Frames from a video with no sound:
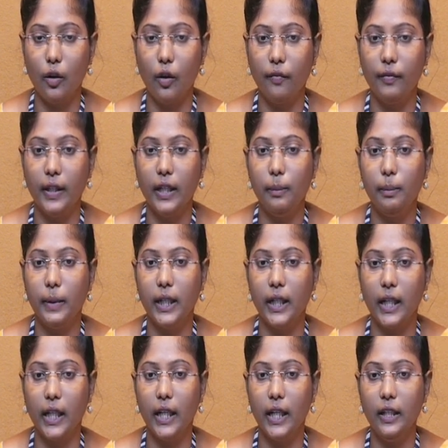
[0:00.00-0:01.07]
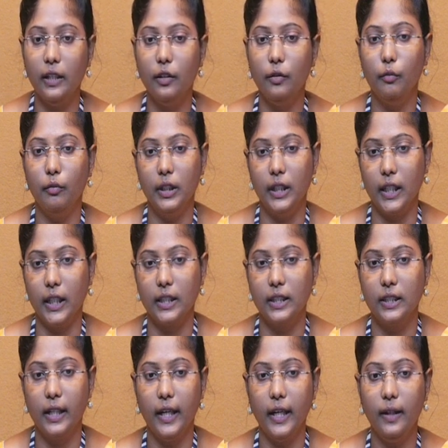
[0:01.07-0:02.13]
of that particular vertex,
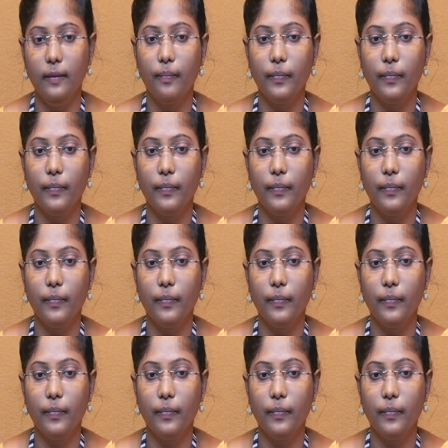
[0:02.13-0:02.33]
right.